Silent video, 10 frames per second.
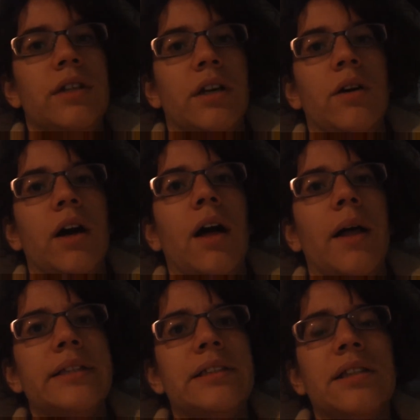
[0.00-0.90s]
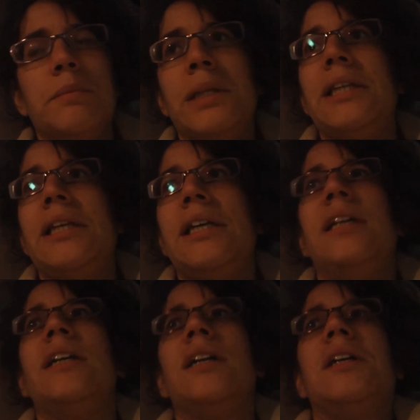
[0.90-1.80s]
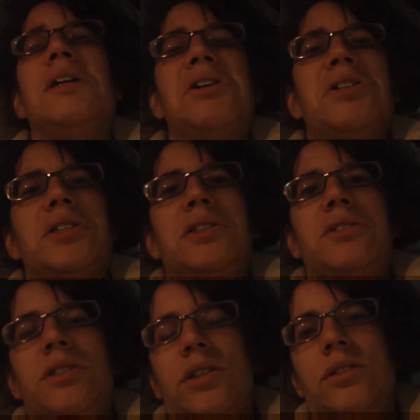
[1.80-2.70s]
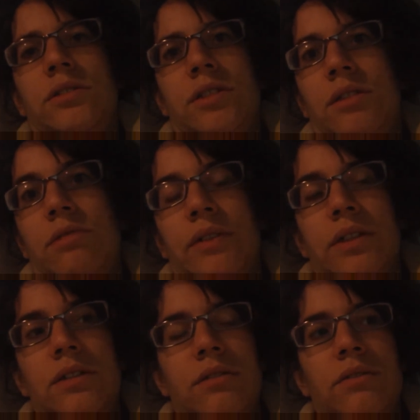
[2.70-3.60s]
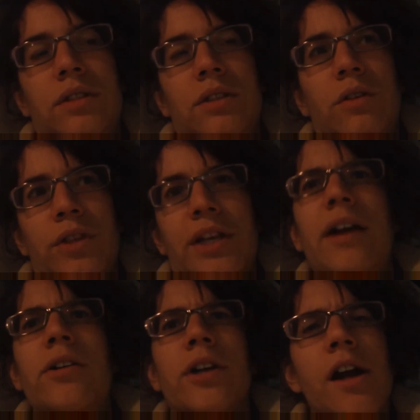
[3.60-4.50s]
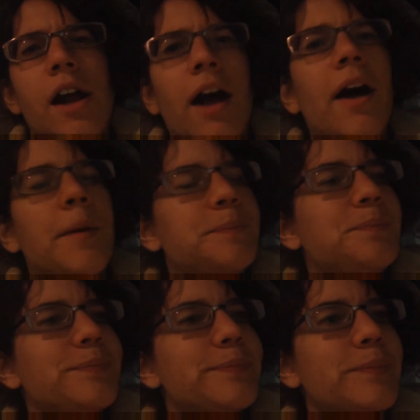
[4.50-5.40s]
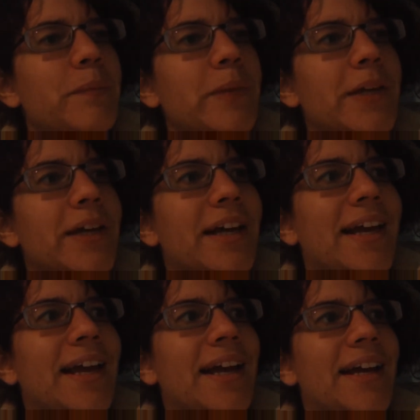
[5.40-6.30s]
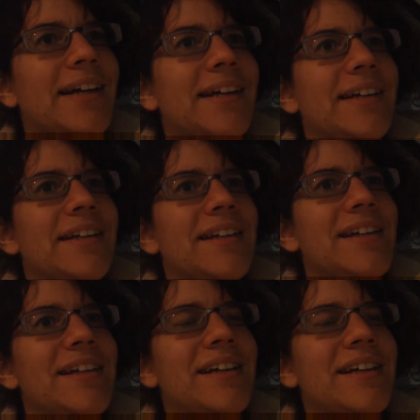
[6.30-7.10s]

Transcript: you know, uh, it's completely you know, the equivalent of it's over the counter. Um, and